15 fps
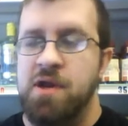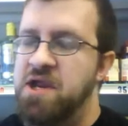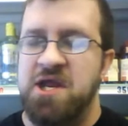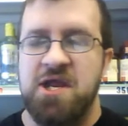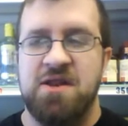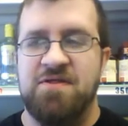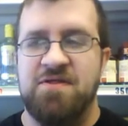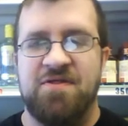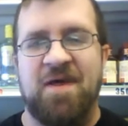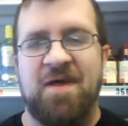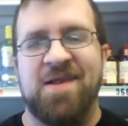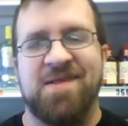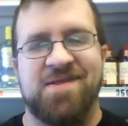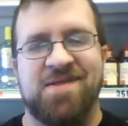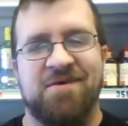And
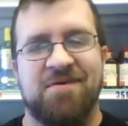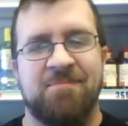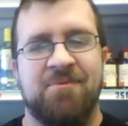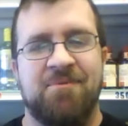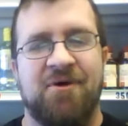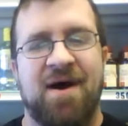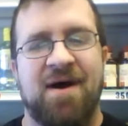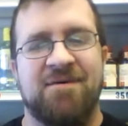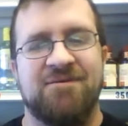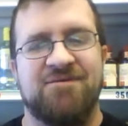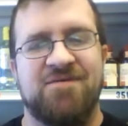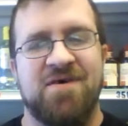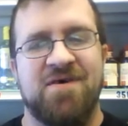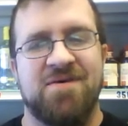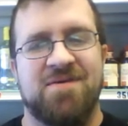that's our plot,
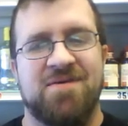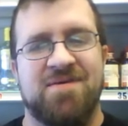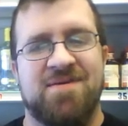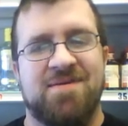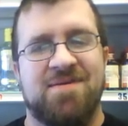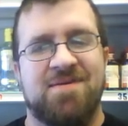folks.